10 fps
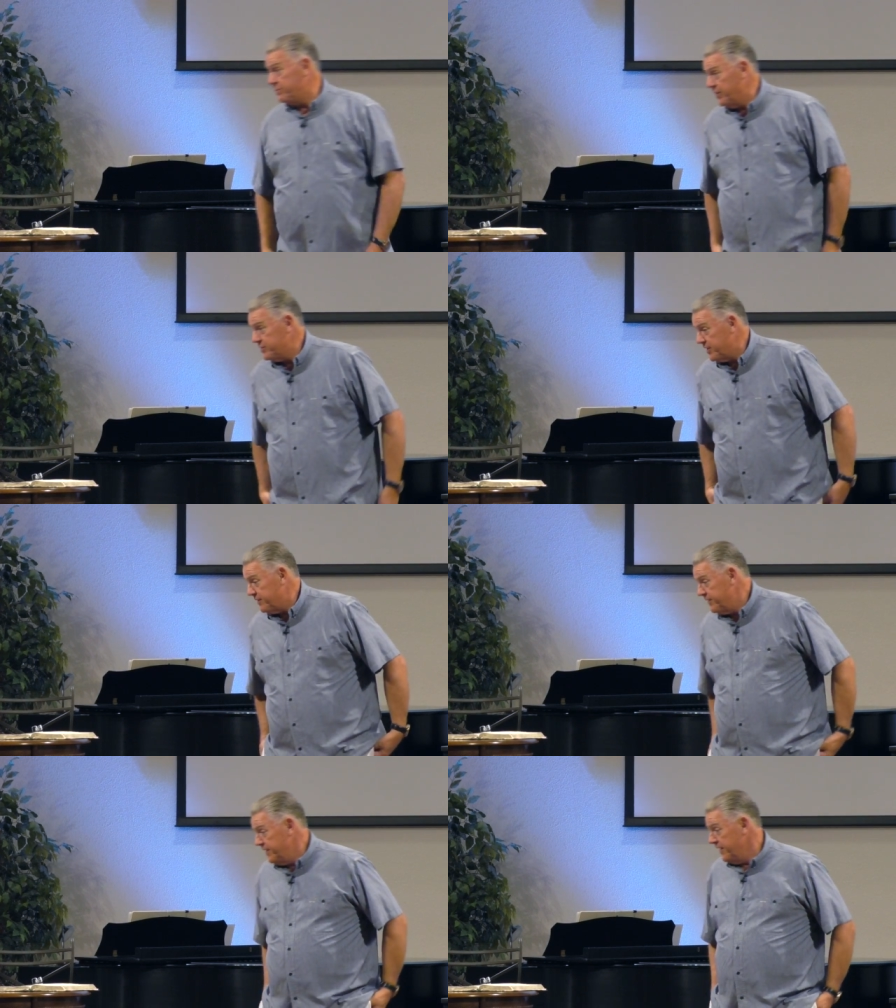to push
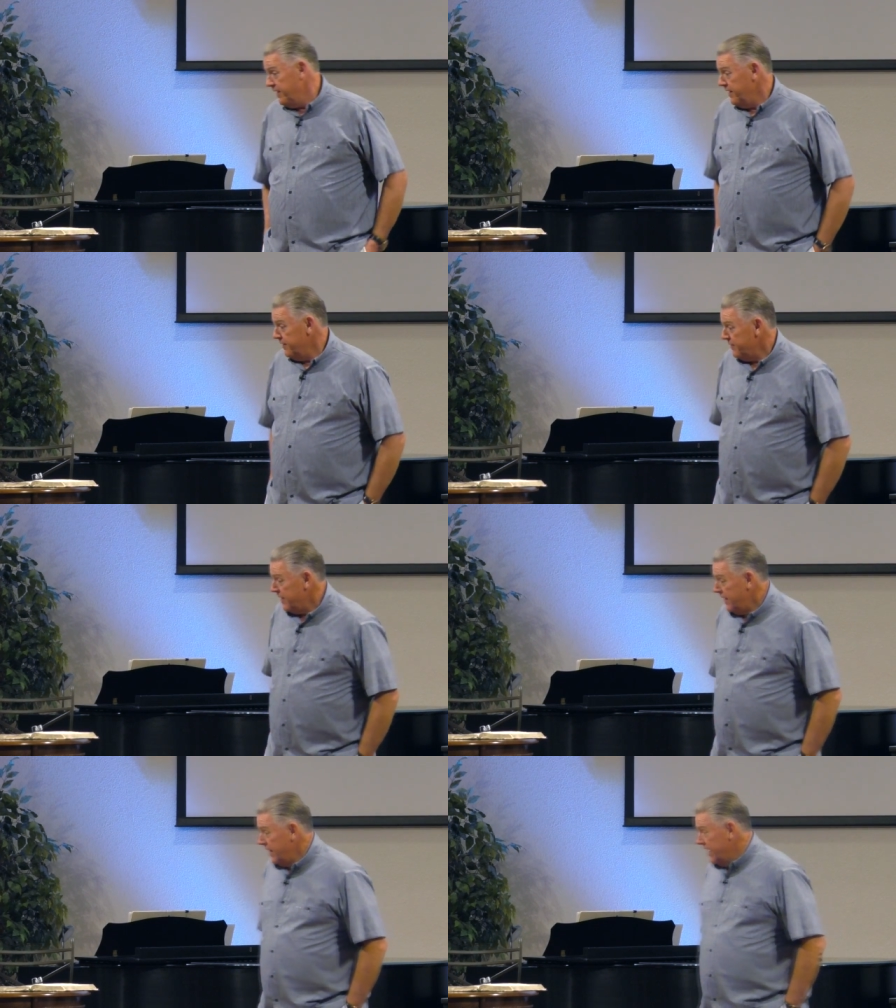it.
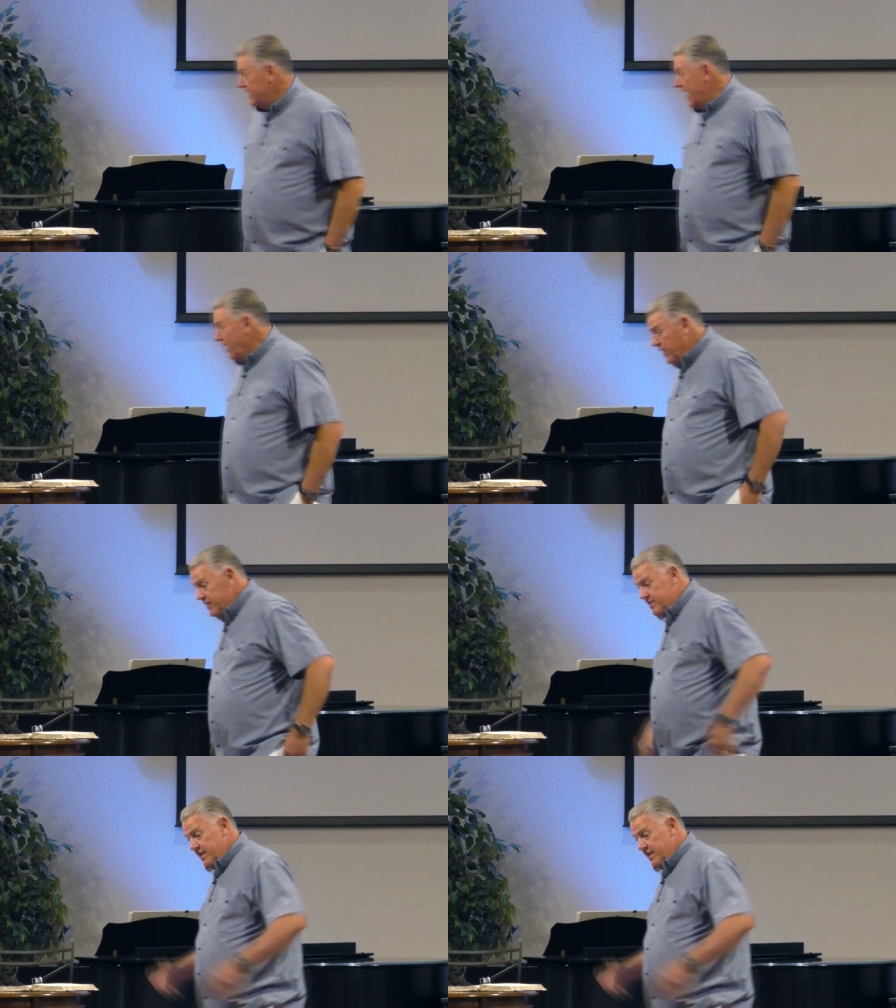And now he's